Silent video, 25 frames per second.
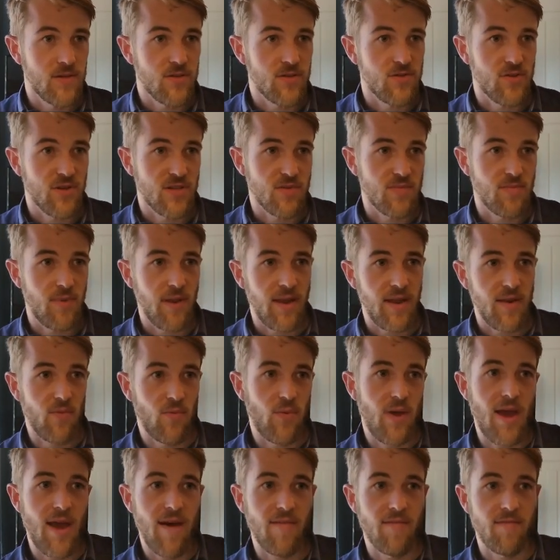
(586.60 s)
just to
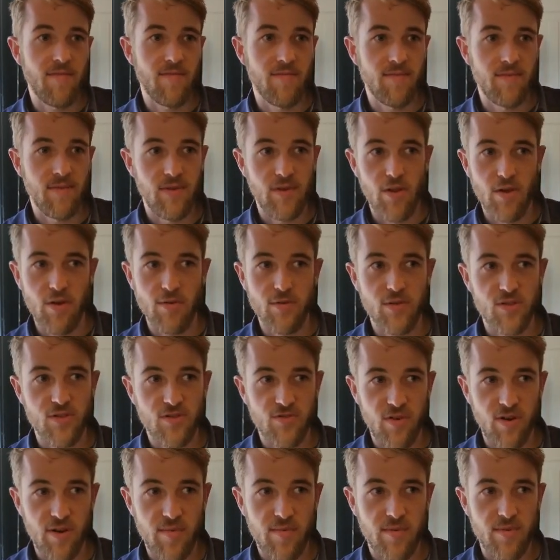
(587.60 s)
explain, we have no
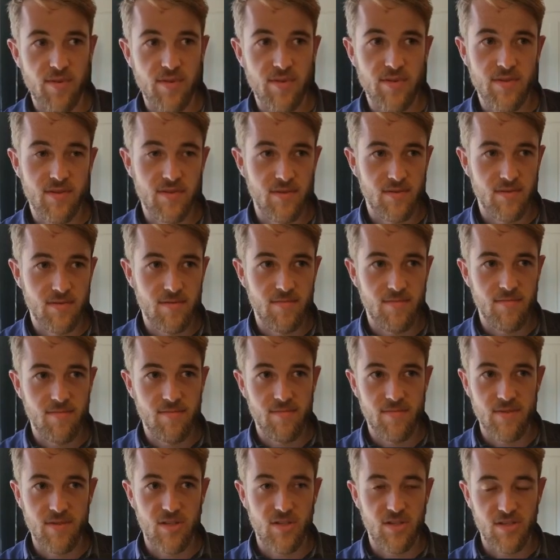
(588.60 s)
script,
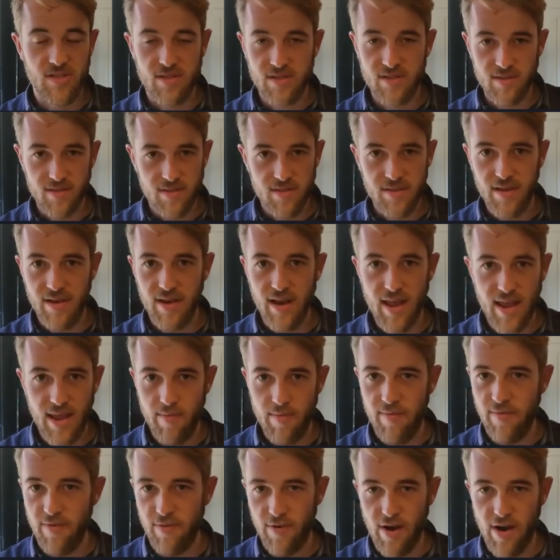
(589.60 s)
just the
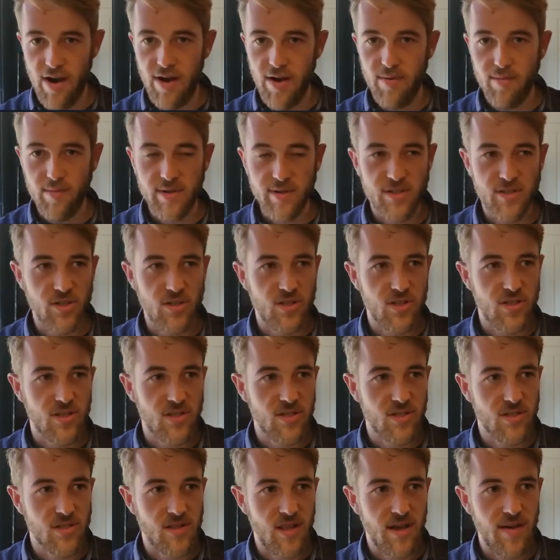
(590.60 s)
name for error
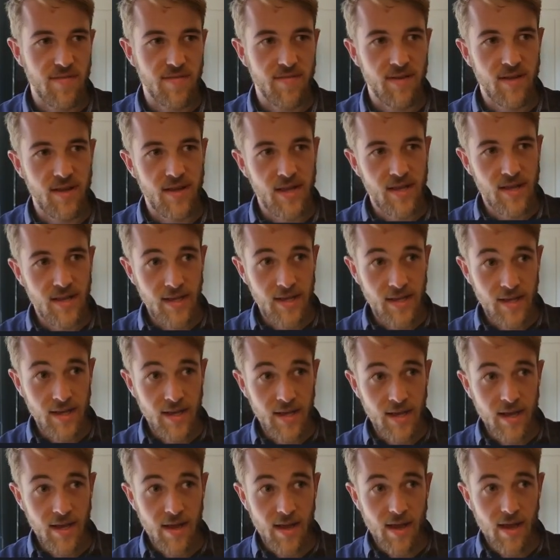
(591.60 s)
messages and stuff.
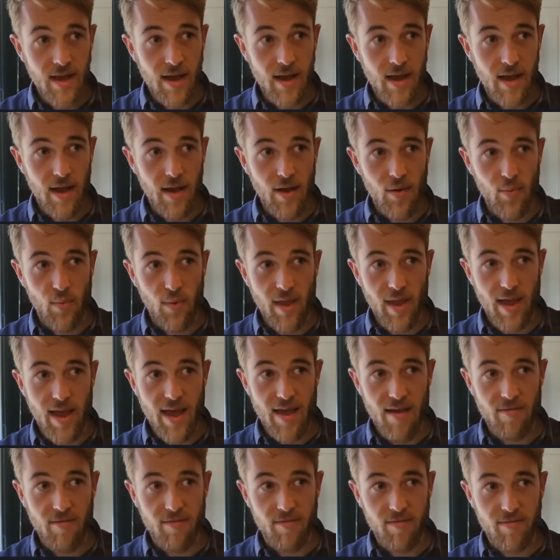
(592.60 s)
We
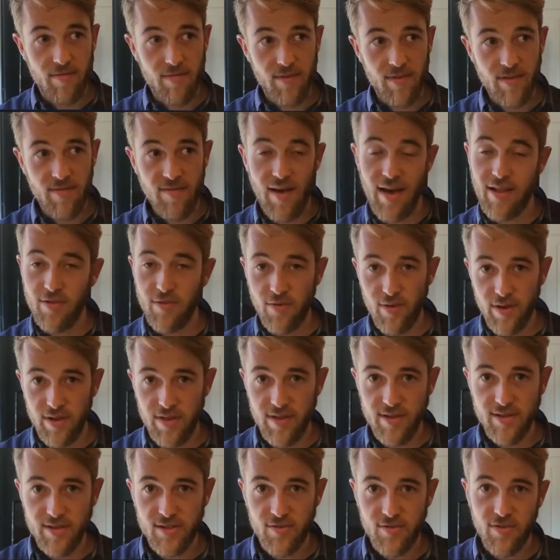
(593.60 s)
have
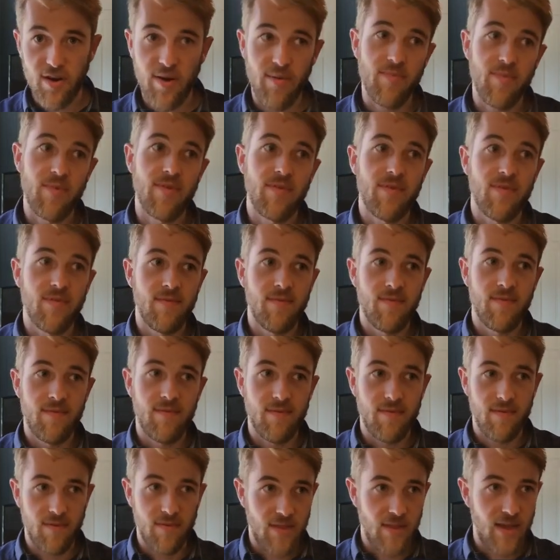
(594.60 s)
evaluate the script,
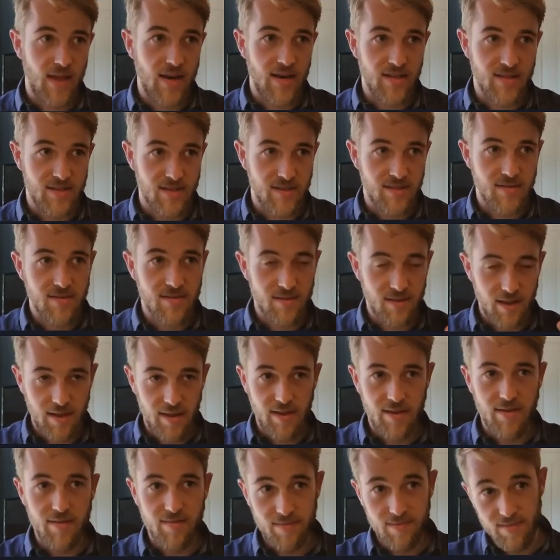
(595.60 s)
that is
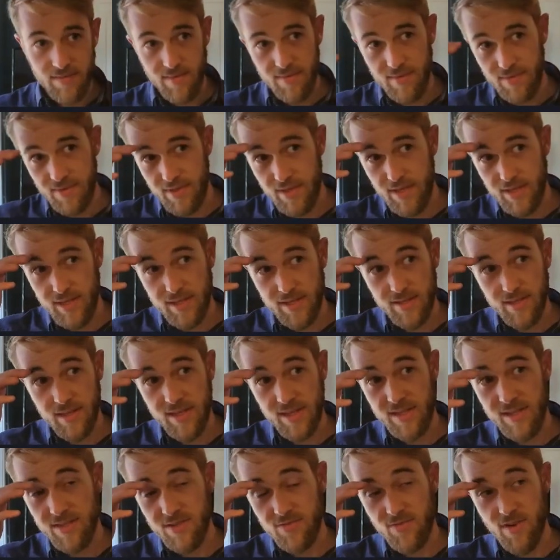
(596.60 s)
like this
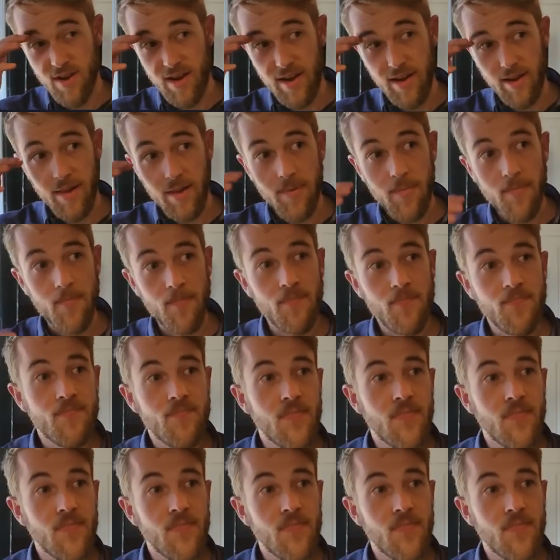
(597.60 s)
string.